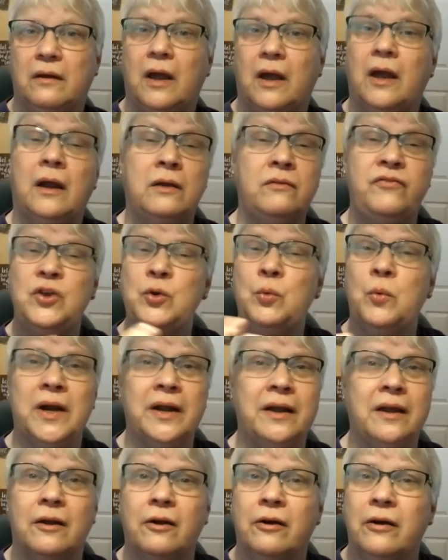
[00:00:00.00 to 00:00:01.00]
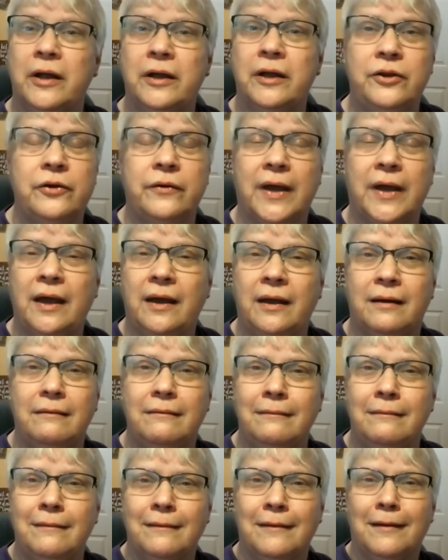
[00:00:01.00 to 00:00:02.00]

And if you want to carry it, you can.